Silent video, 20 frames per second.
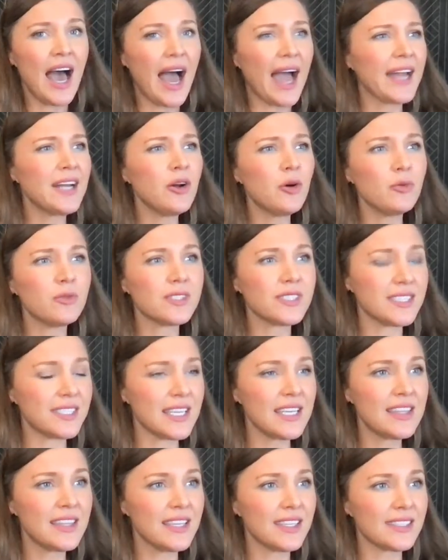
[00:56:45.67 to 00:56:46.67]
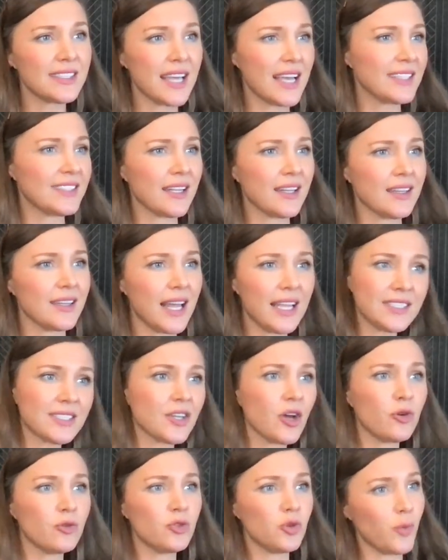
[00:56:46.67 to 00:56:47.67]
I don't see this as a let's
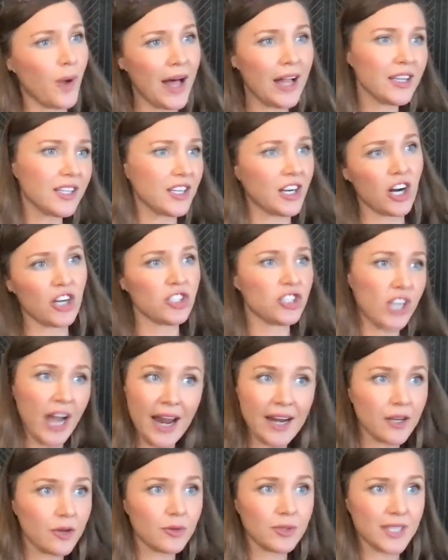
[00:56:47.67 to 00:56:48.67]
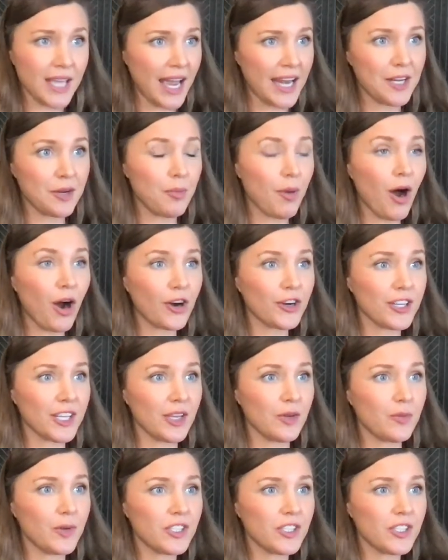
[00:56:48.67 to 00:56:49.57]
go dwell in our shadows kind of party,